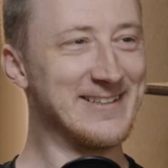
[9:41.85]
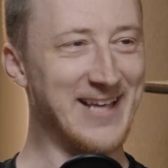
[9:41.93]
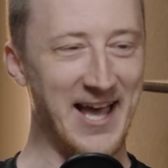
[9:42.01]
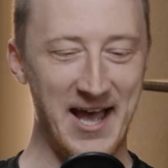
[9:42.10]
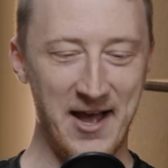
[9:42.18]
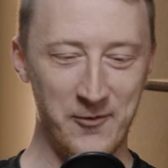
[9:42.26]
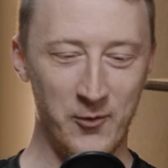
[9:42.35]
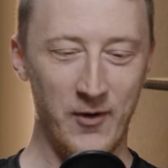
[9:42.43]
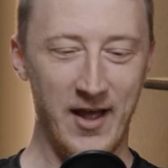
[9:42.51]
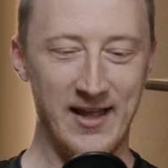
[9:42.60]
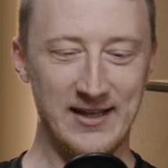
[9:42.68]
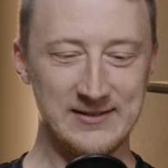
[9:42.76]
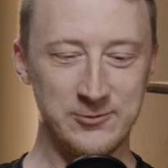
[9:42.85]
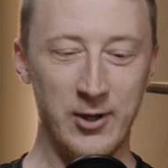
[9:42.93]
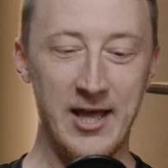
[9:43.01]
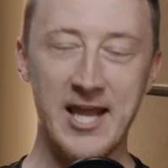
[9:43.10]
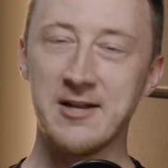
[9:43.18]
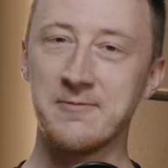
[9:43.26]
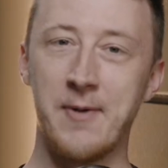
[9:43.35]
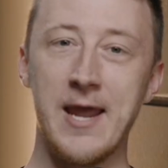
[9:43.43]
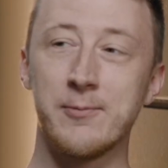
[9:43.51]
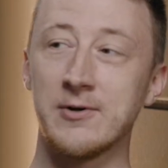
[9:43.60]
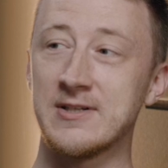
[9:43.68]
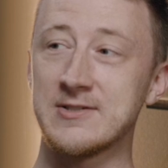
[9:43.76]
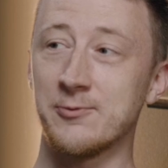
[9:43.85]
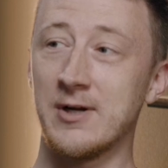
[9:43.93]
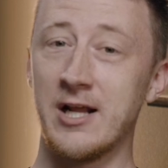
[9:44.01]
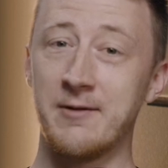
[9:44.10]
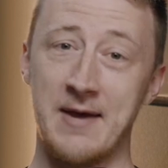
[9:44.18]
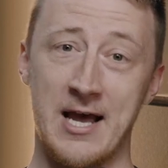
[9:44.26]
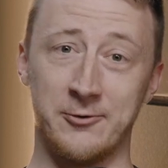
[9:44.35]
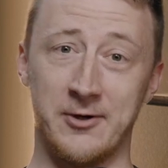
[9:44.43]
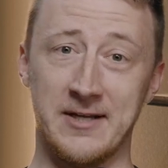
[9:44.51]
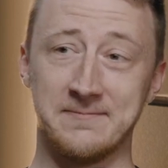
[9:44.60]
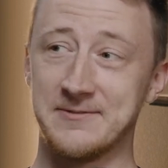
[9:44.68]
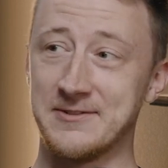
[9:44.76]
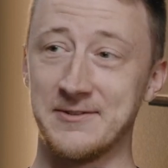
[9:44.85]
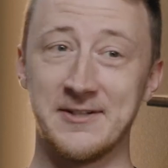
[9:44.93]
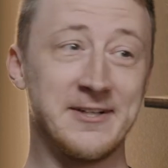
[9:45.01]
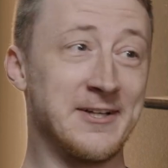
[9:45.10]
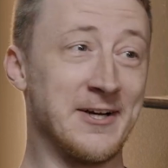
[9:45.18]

Yeah, well, and paper doesn't run out of battery, so there you go.